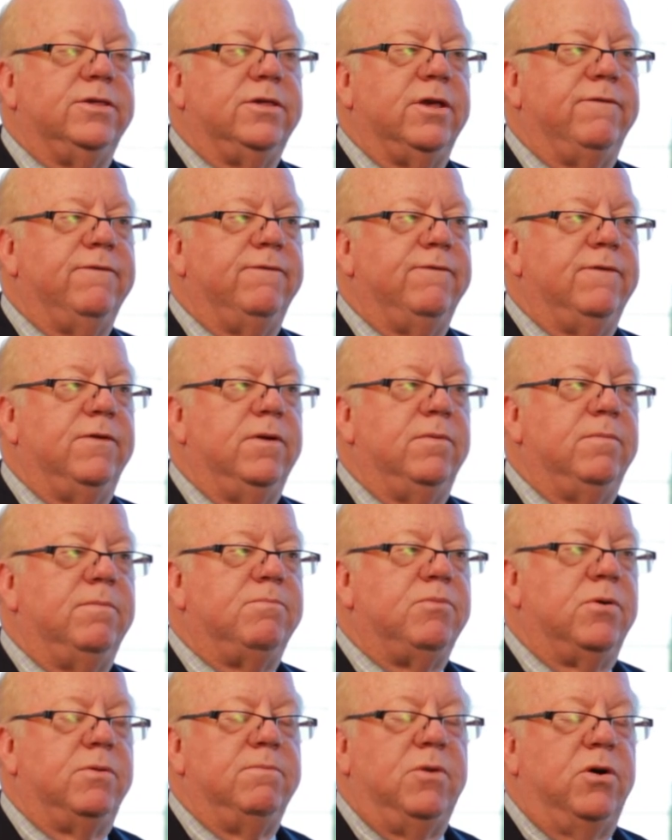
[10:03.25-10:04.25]
of
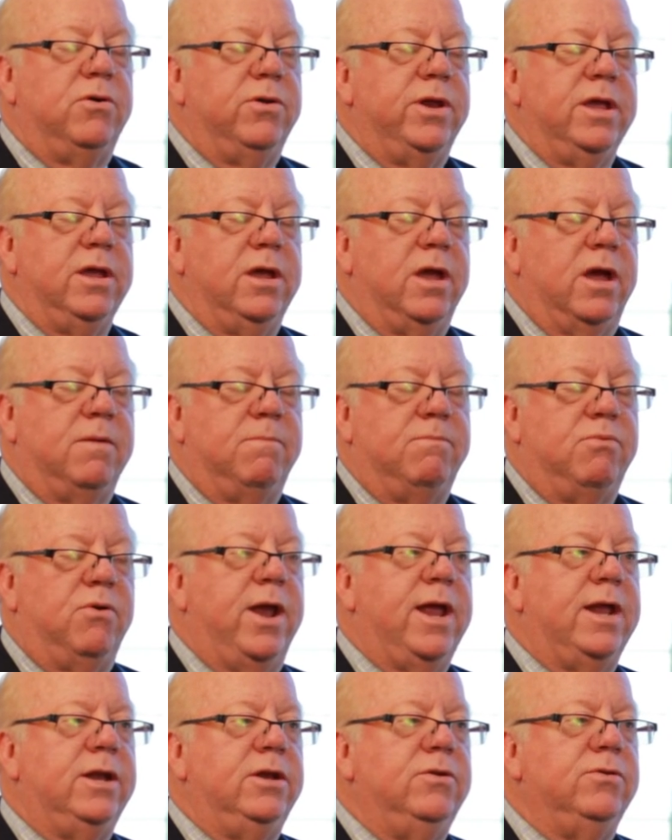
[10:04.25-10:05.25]
promoting a
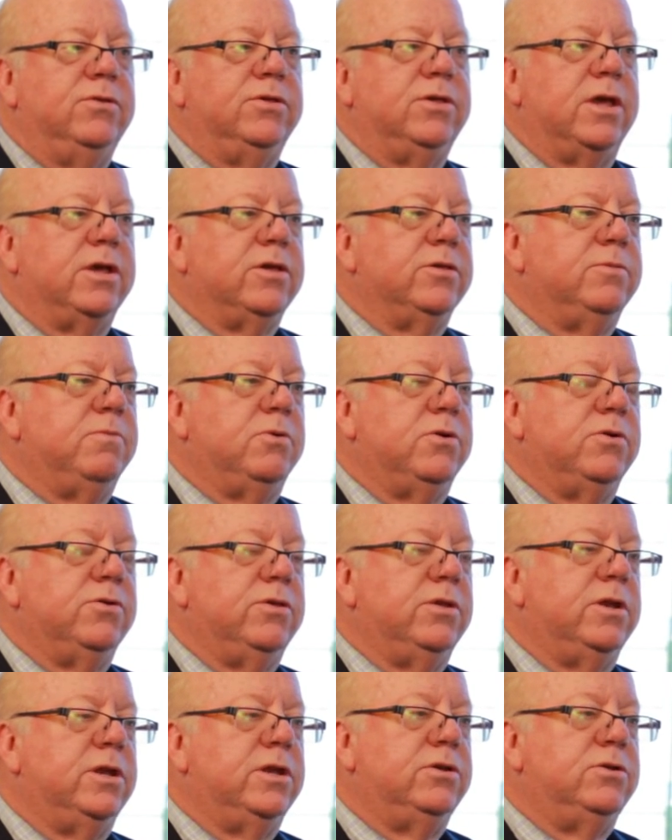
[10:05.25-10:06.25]
brand new
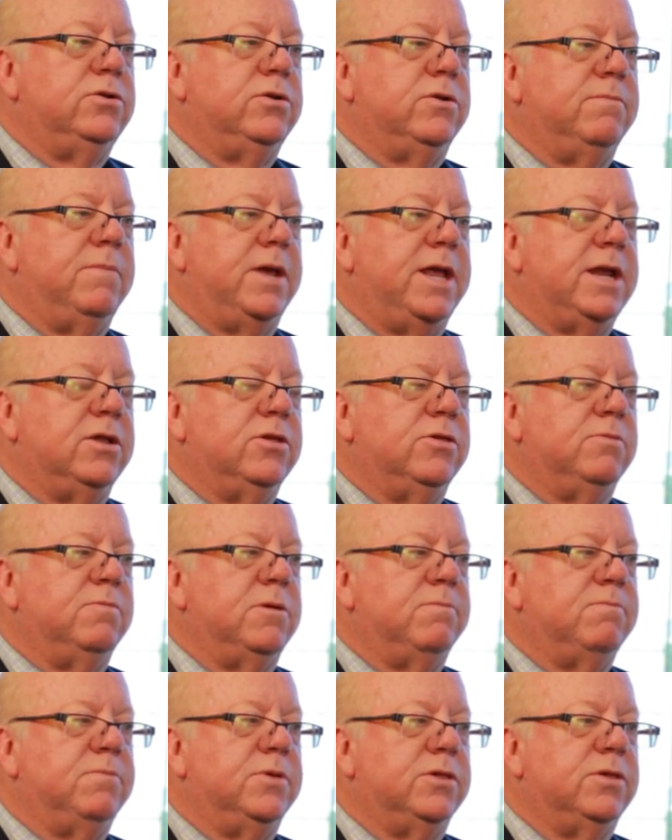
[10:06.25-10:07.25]
salesperson into a
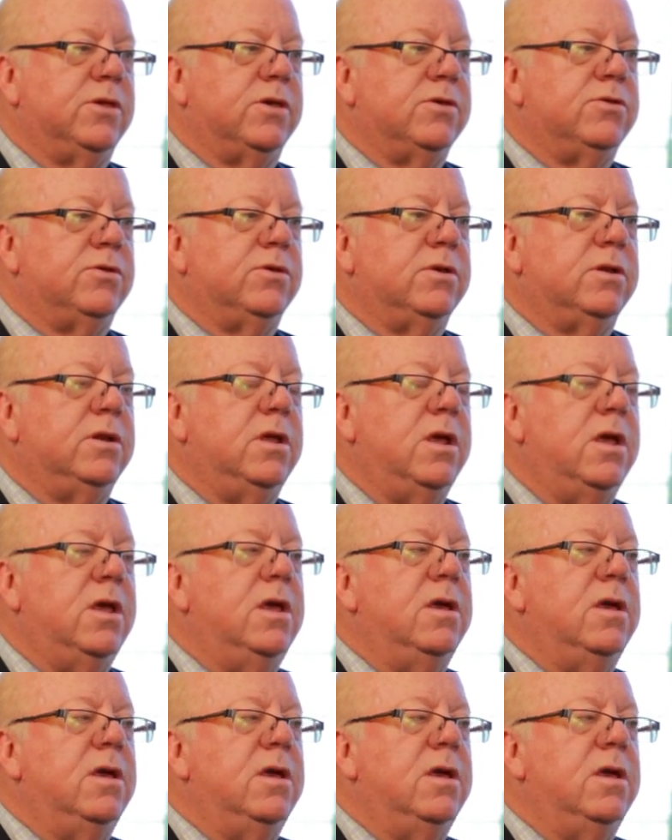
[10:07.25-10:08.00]
management position,